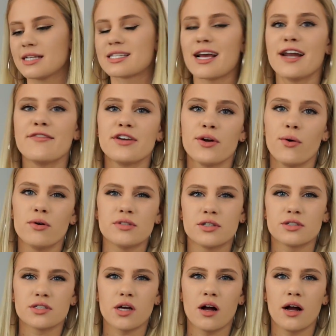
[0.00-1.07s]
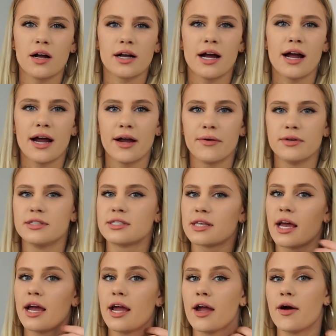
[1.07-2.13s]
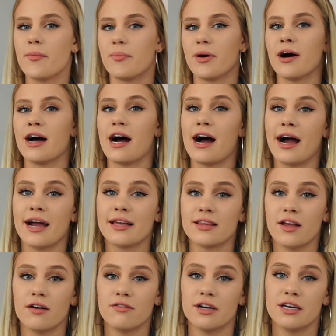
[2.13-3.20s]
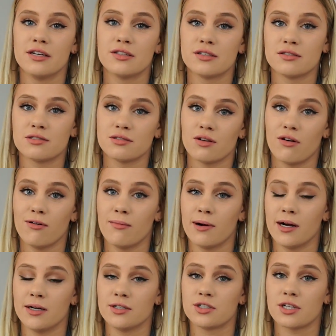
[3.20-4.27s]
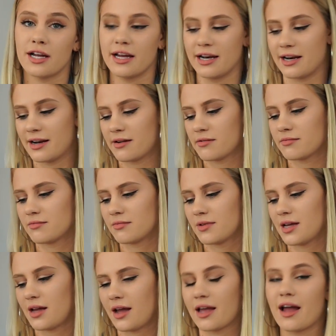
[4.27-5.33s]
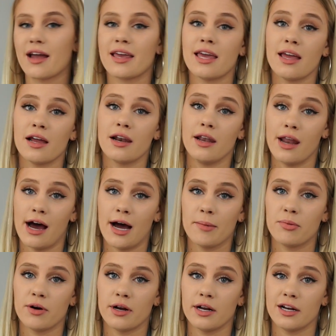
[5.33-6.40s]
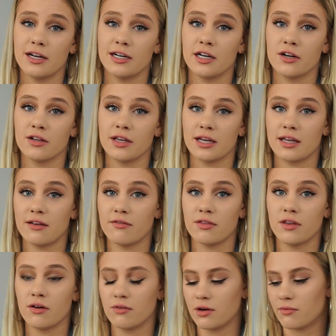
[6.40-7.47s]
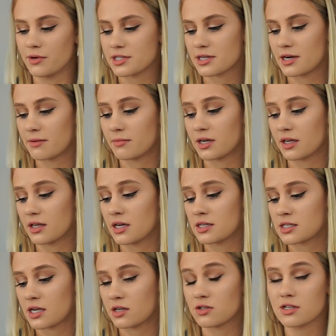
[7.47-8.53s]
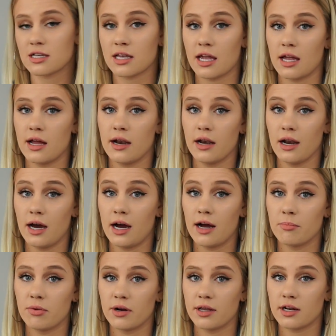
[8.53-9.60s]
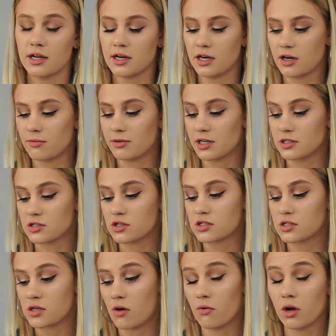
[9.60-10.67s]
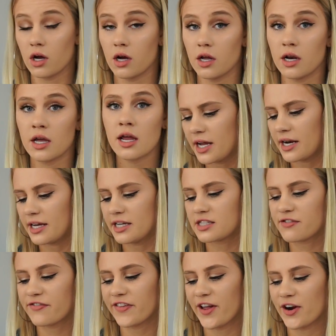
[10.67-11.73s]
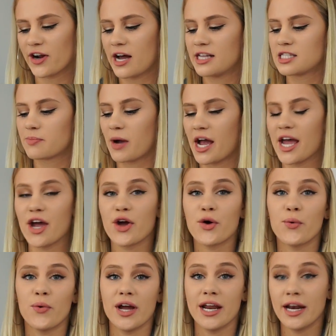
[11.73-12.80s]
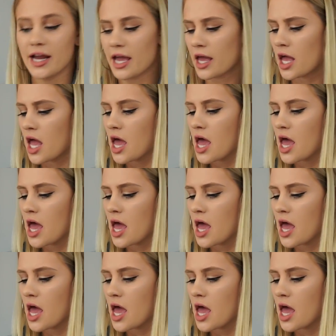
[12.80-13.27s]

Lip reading: It's kind of an older song, I would say, but I love it so much, and I can't not put it in here. Like, even though it wasn't on my list, I just can't not put it in here because it's so good. And it's Flare Guns by Quinn